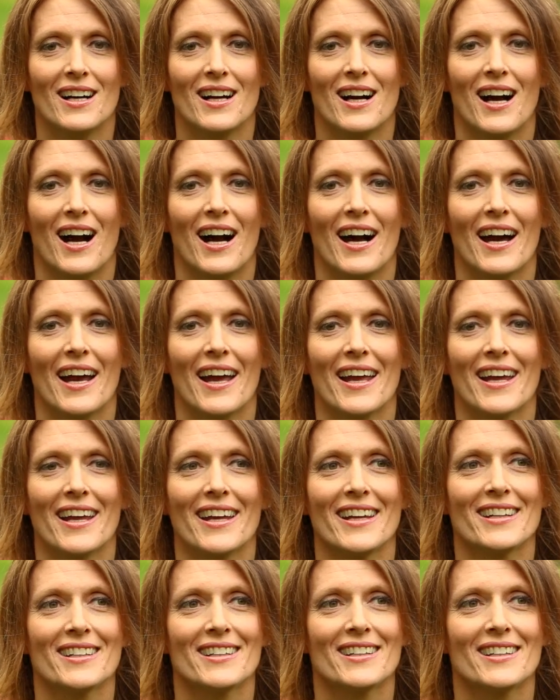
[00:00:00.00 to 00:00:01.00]

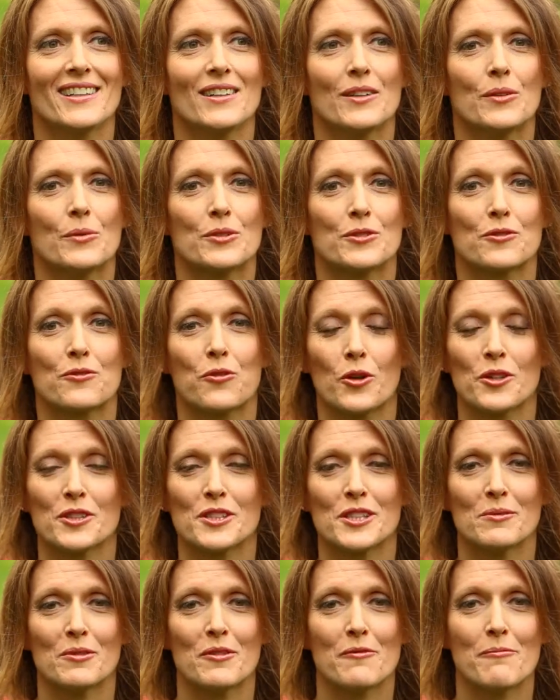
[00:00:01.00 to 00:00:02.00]
I was
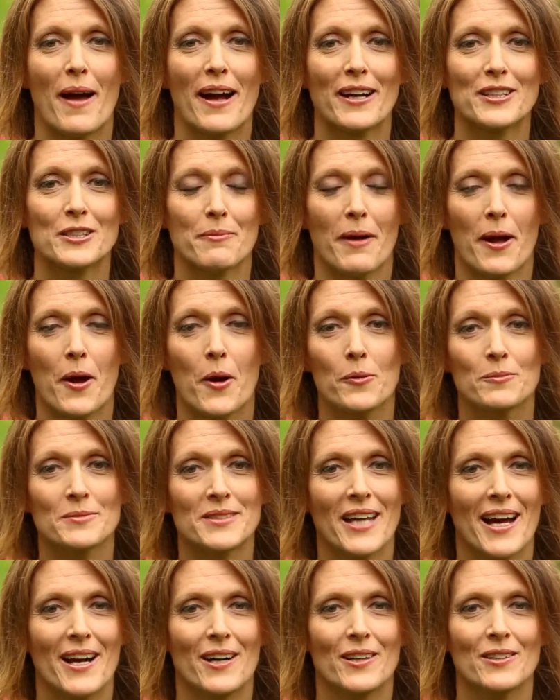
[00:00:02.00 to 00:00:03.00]
forced to move back to my
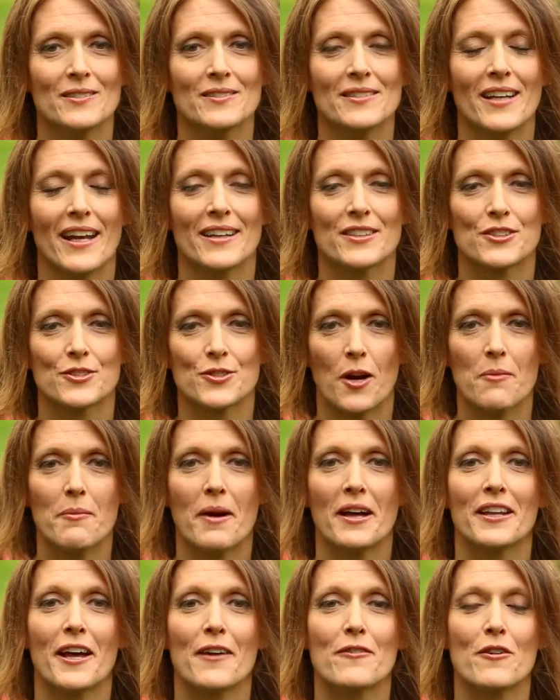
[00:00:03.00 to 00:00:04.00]
hometown and start
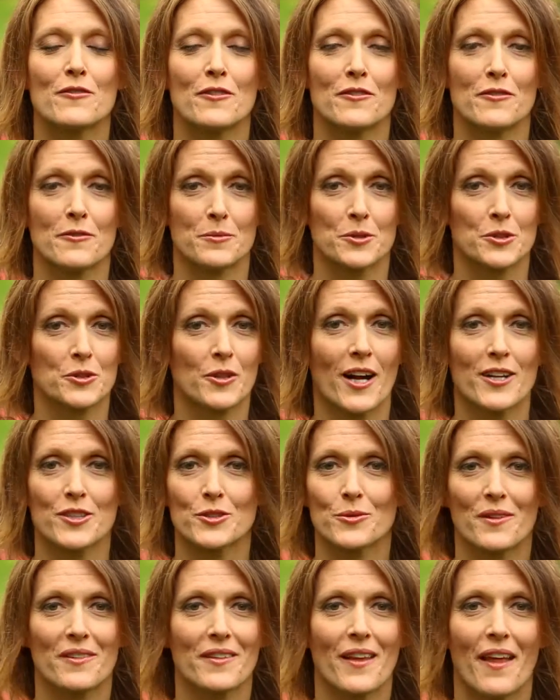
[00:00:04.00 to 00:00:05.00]
my life over from
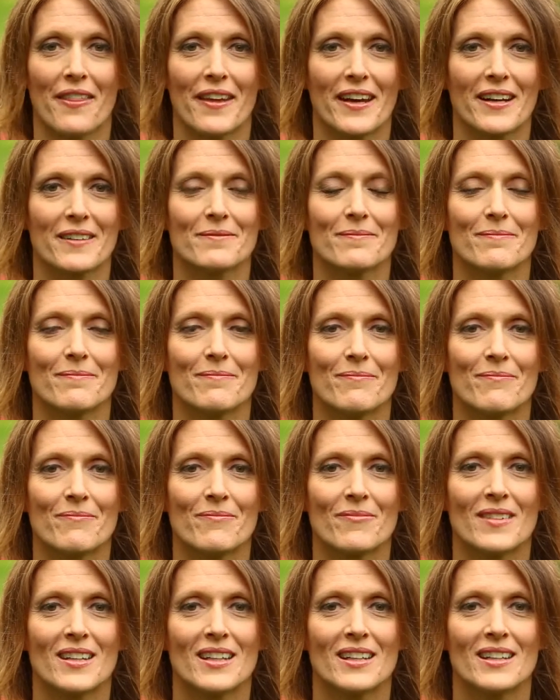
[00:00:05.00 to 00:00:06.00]
scratch with nothing.
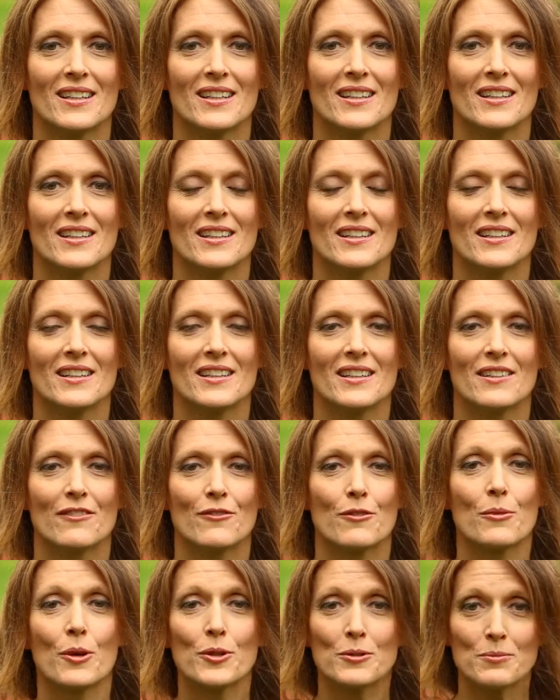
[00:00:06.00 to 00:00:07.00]

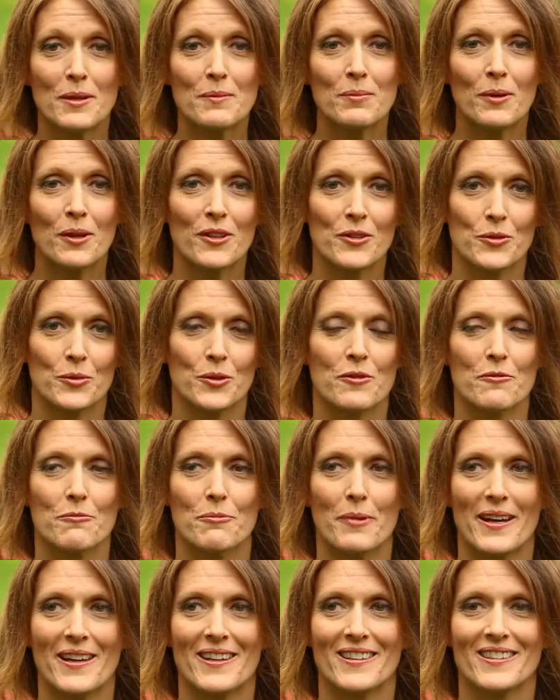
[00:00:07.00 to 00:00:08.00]
For most people, this would
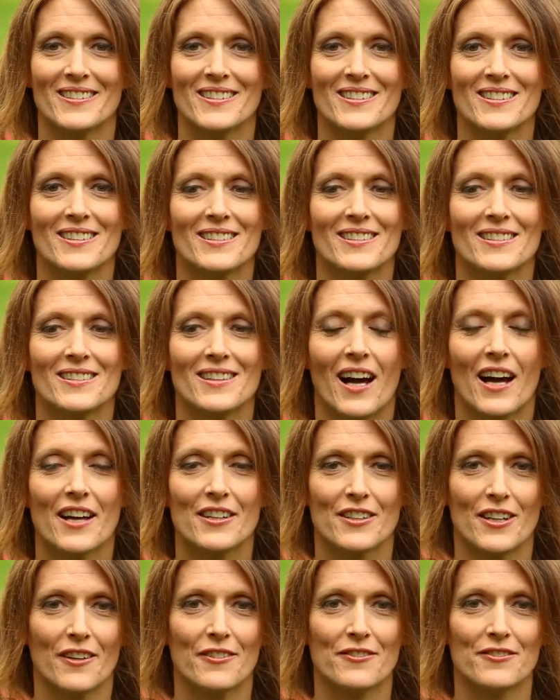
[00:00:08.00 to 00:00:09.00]
have been
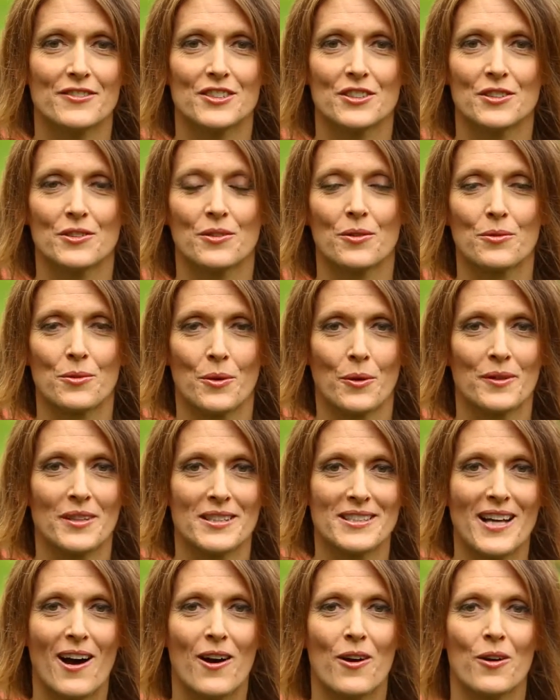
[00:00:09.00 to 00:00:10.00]
enough to throw in
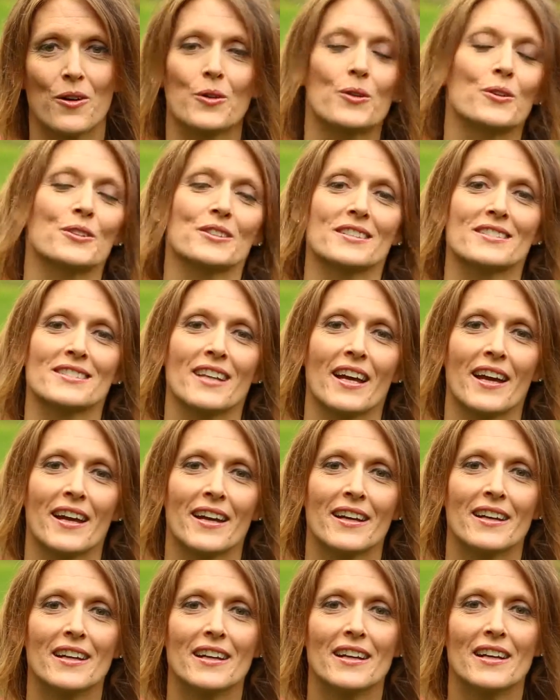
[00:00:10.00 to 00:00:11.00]
the towel or to
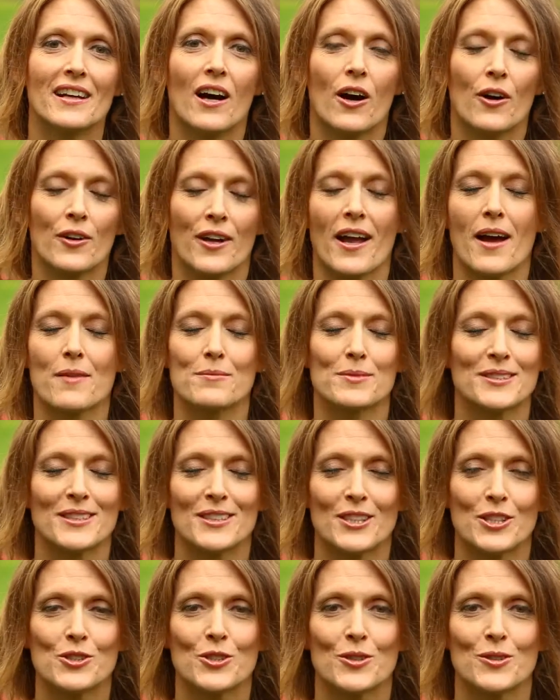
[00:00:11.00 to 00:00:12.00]
say, okay, I'm just
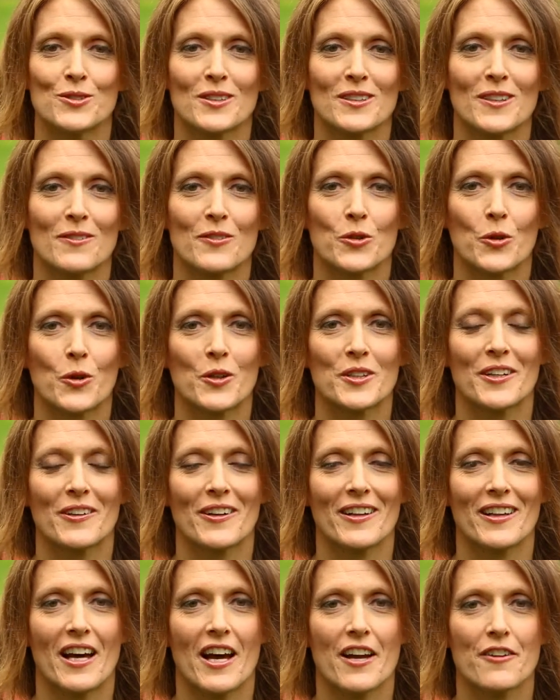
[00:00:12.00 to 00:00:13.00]
going to choose to live an
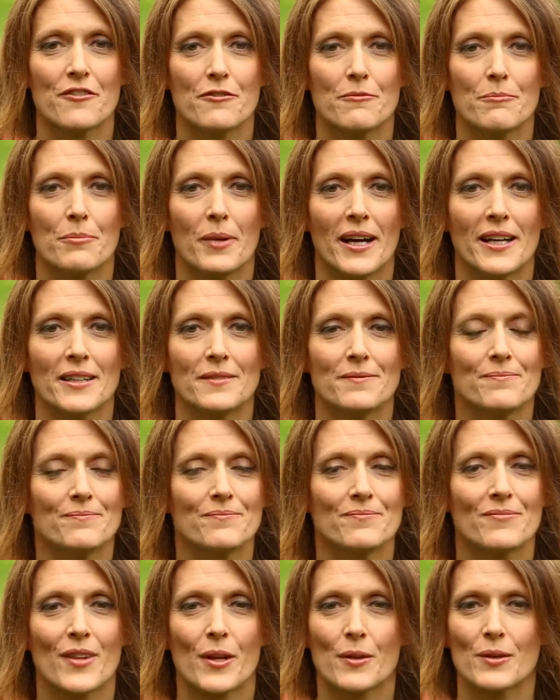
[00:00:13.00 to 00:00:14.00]
ordinary life. But
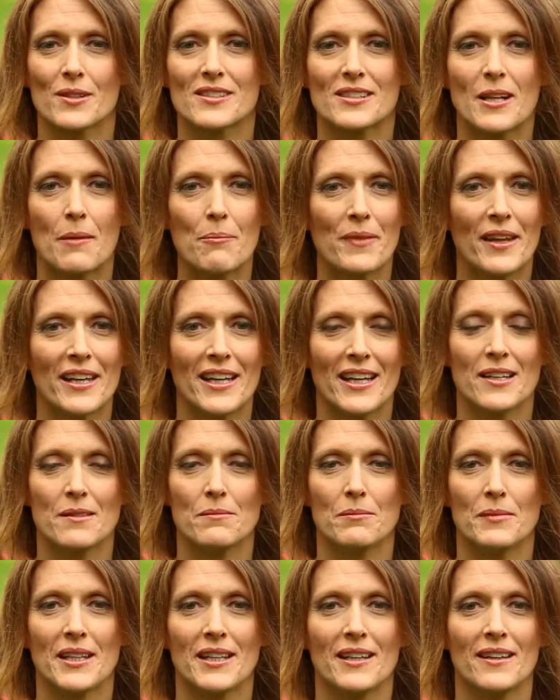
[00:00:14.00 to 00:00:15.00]
there was something
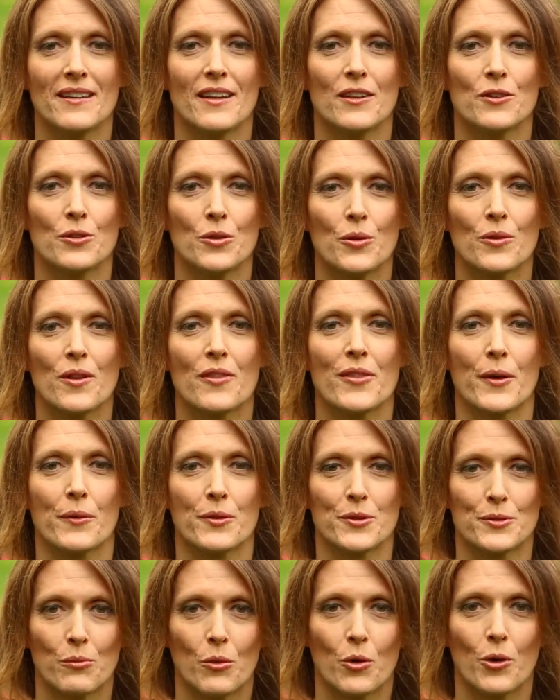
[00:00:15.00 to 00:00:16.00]
in me that knew that there
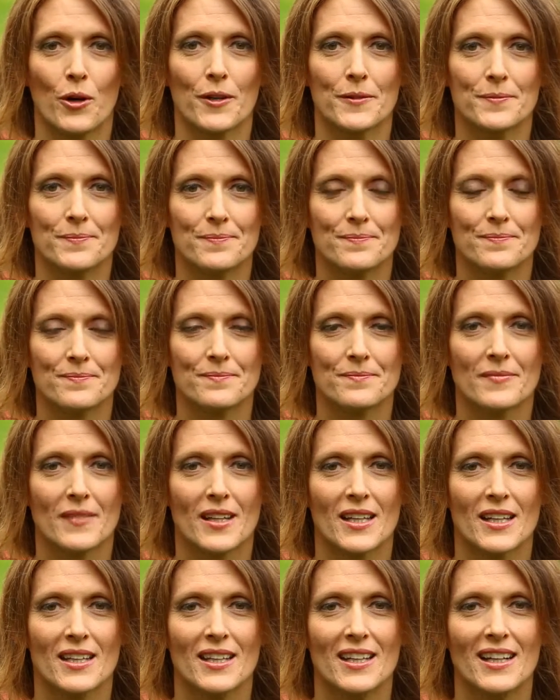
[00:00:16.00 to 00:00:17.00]
was more.
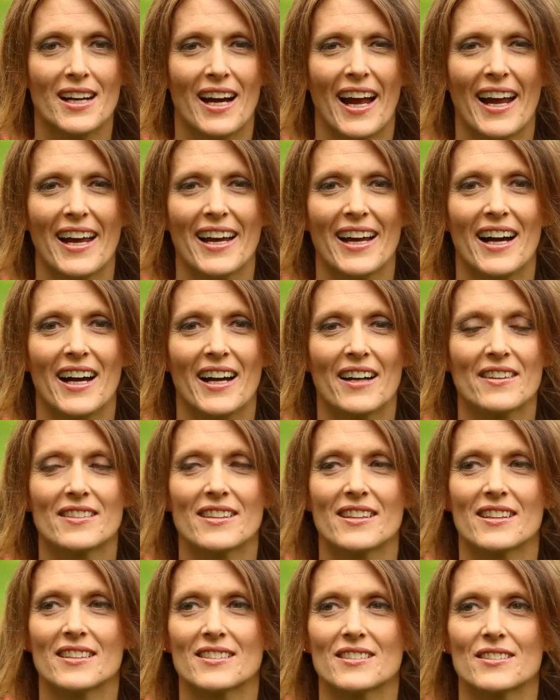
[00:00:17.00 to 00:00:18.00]
I had
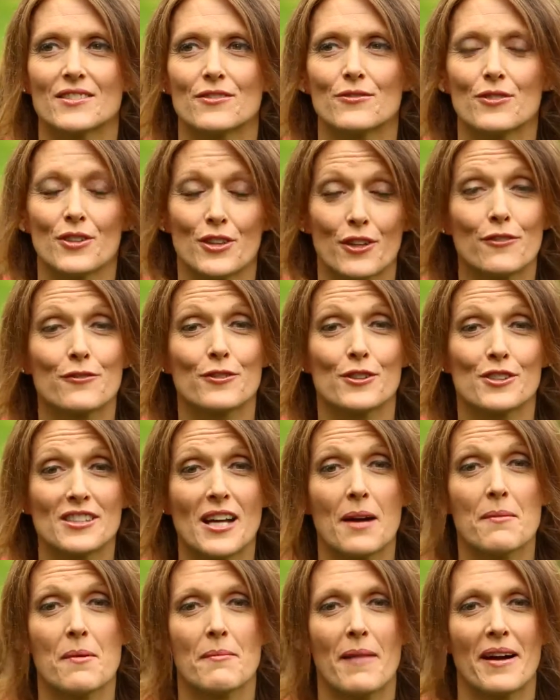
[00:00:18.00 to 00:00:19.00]
this, for the first
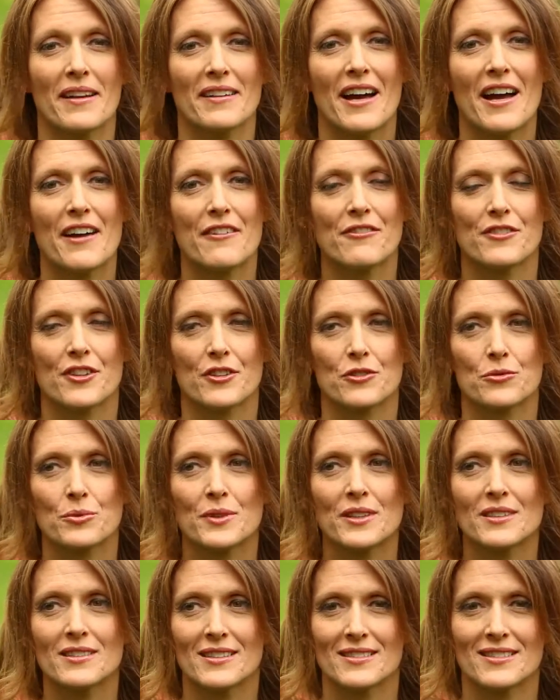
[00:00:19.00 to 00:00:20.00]
time in my life, this
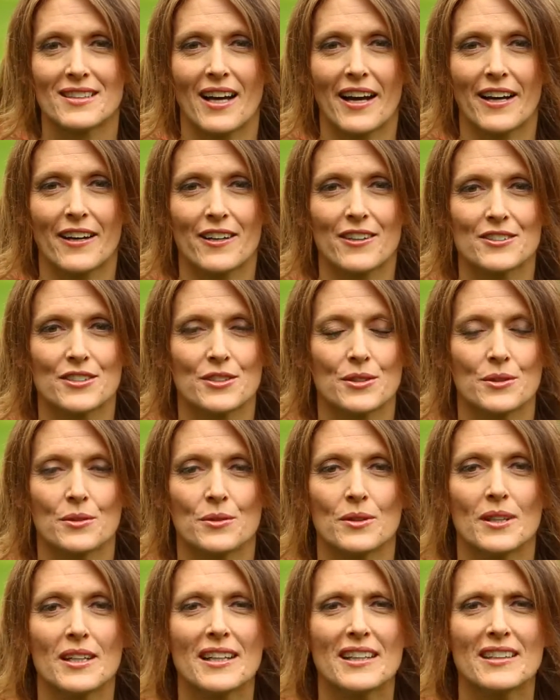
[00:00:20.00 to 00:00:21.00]
real desire to
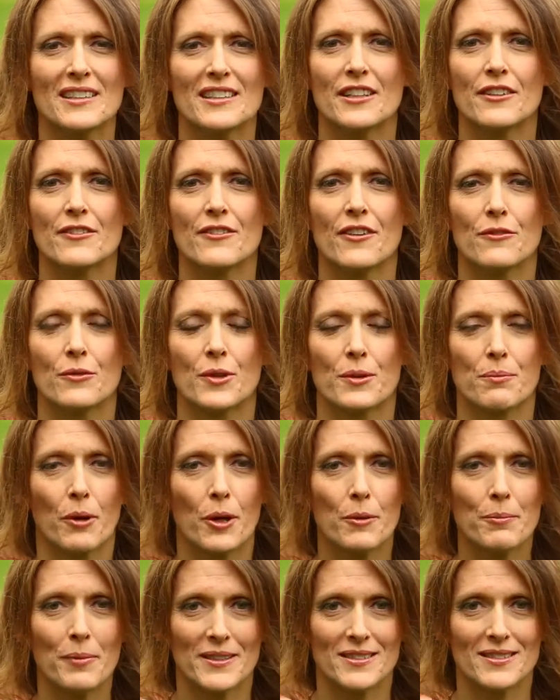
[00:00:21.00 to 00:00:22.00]
live with
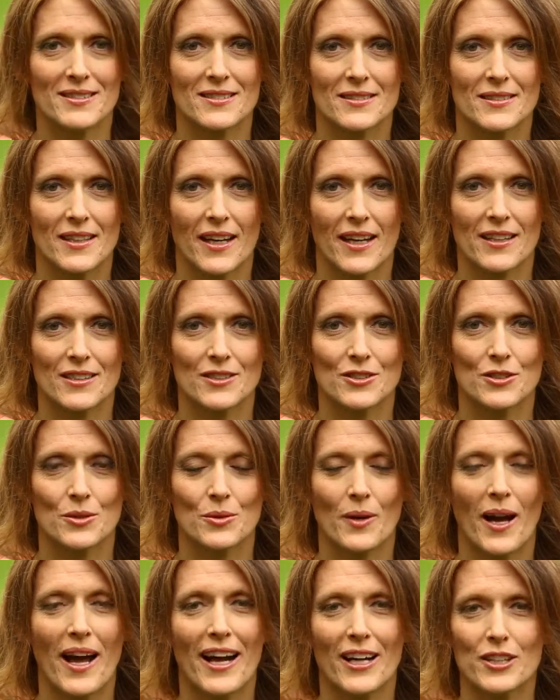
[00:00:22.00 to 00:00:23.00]
purpose and
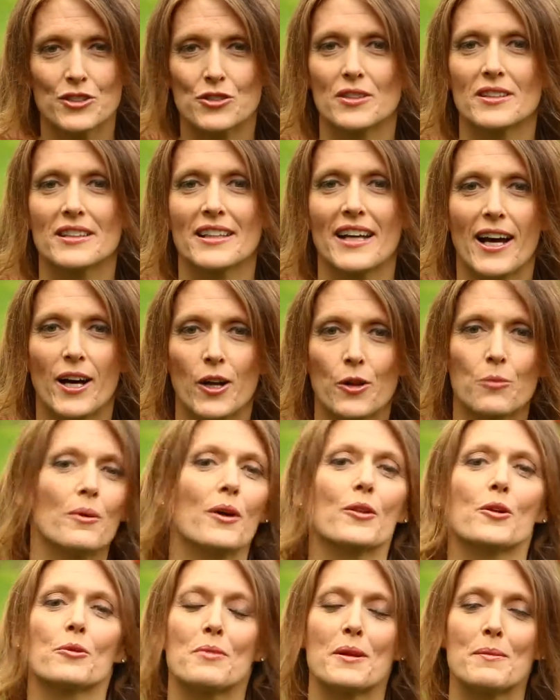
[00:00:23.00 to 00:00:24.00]
to actually help
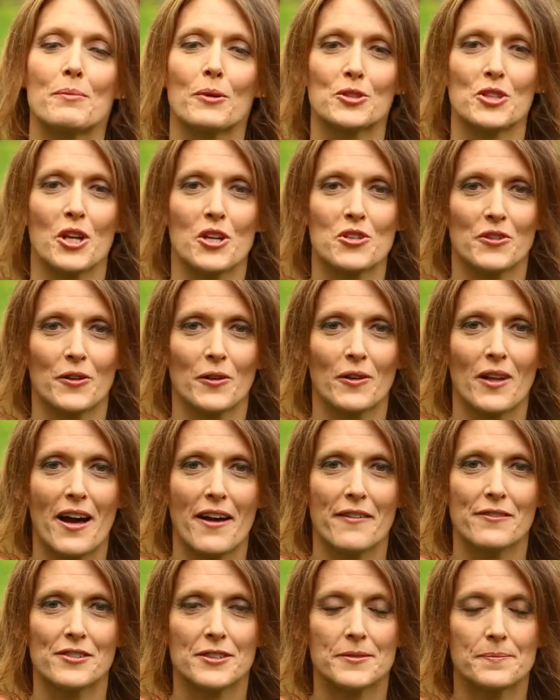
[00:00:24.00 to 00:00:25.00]
other people change their
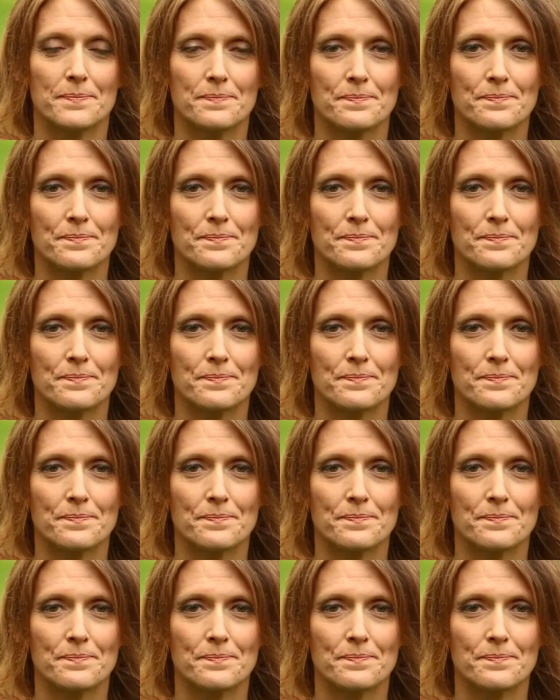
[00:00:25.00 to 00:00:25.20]
lives.